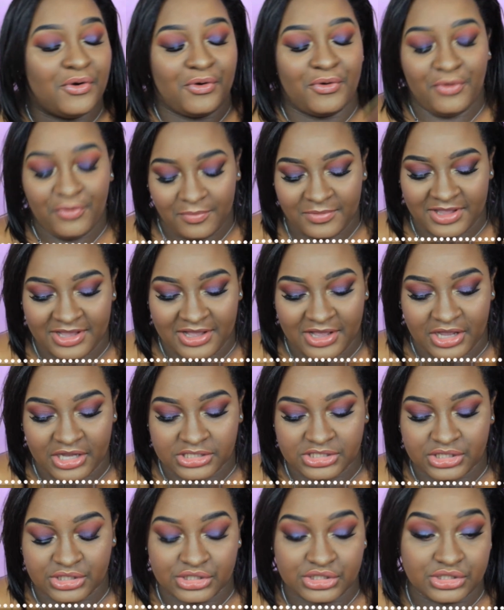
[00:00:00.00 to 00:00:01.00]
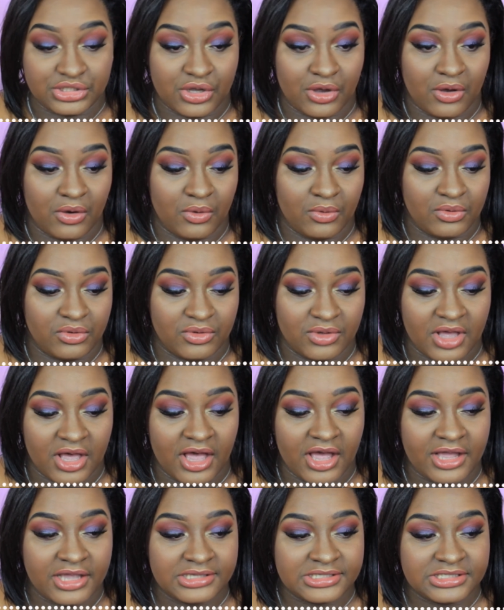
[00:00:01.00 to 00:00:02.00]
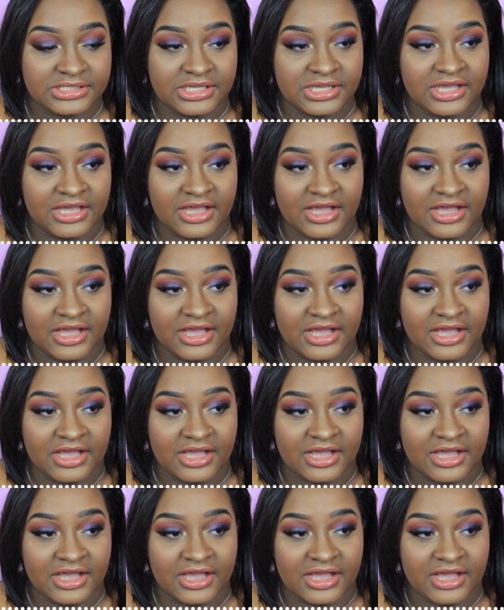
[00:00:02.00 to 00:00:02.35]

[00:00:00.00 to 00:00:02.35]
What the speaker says: Oh my gosh. So you guys,